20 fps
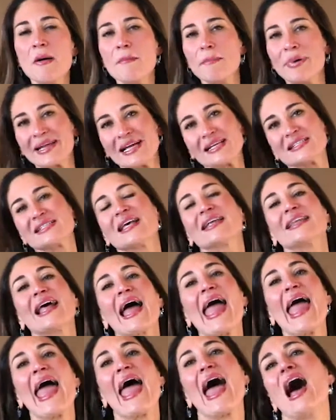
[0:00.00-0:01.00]
But I said, I
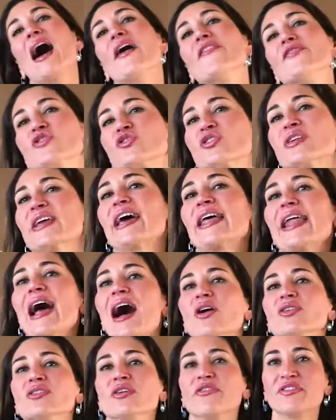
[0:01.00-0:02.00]
have to get
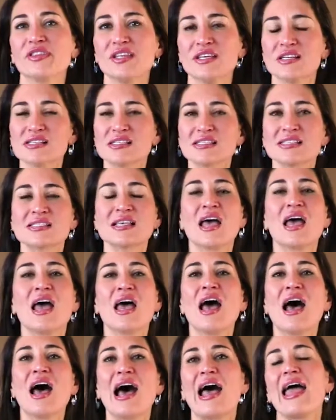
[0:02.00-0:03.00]
out of this.
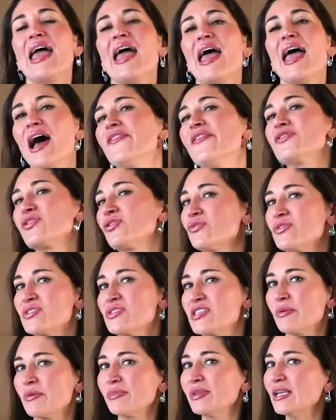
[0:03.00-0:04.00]
I have to do
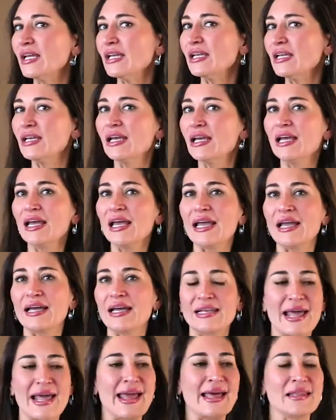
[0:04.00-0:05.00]
something.
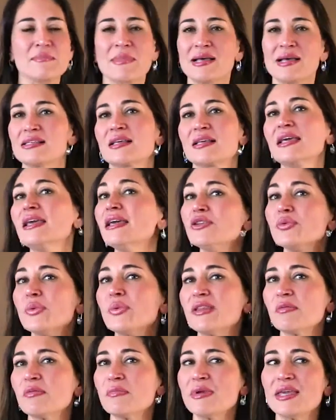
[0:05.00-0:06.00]
And I had my kid
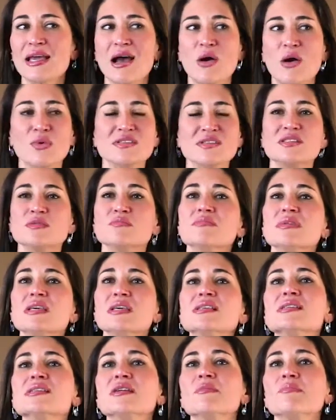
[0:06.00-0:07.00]
with me. I was
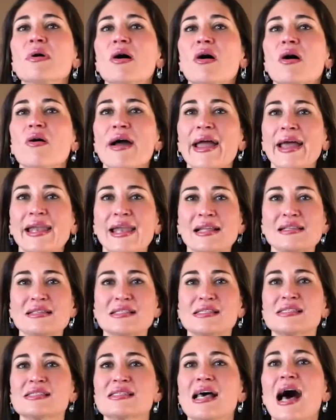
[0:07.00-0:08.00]
miserable, and I
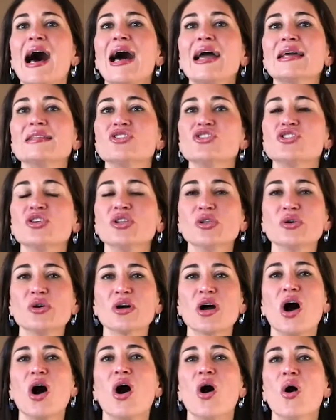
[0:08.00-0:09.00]
decided to
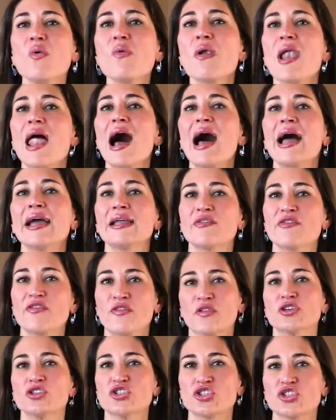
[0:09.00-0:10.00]
look online
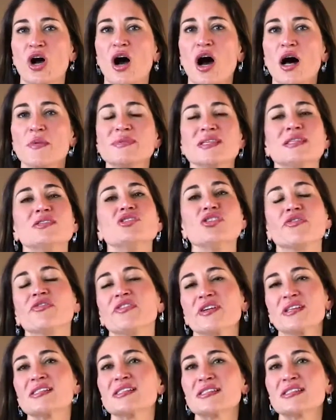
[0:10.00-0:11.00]
for jobs in
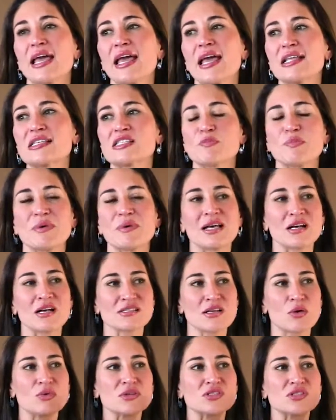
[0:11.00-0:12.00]
different states
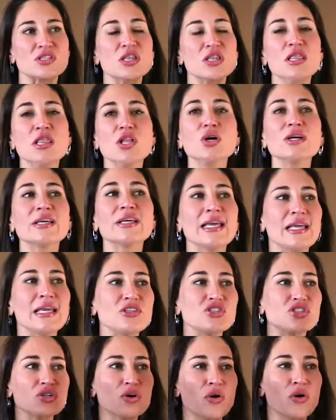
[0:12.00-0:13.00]
because I was
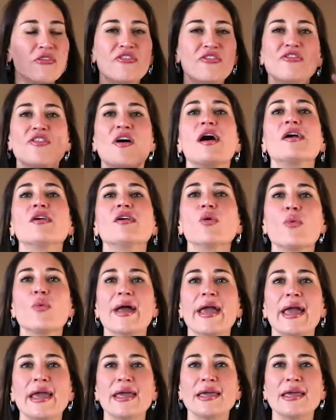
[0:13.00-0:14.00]
looking to go far
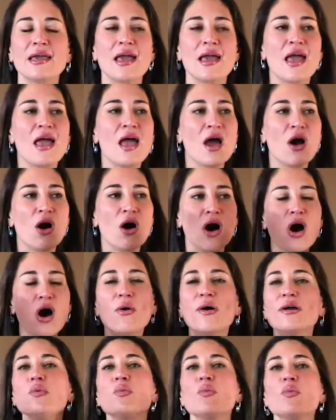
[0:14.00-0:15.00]
away.
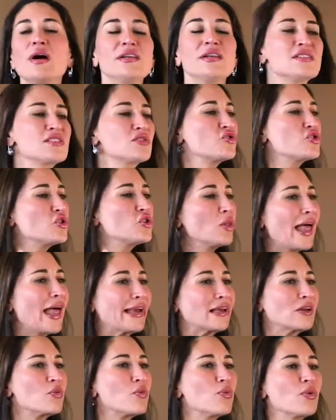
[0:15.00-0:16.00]
All I want is to
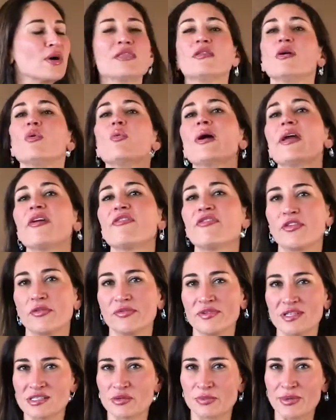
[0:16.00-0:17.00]
like run away
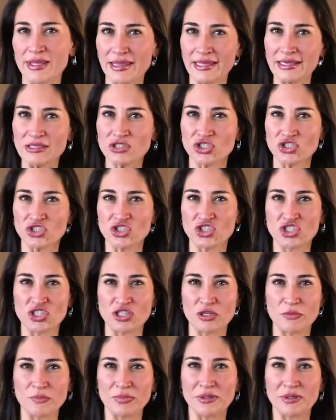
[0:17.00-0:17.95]
from this relationship.